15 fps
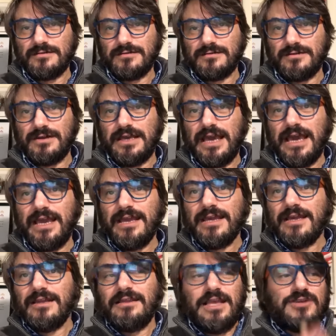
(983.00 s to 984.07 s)
okay?
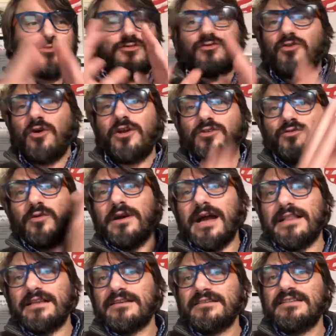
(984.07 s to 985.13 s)
They should go into
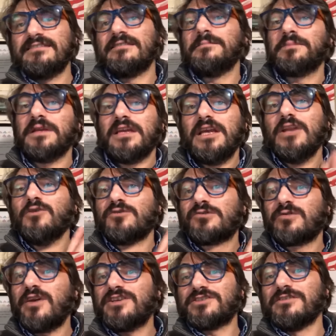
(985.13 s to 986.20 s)
another discipline,
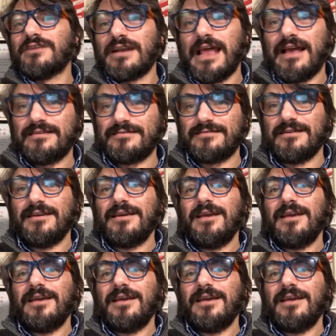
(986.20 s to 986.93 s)
illustration class,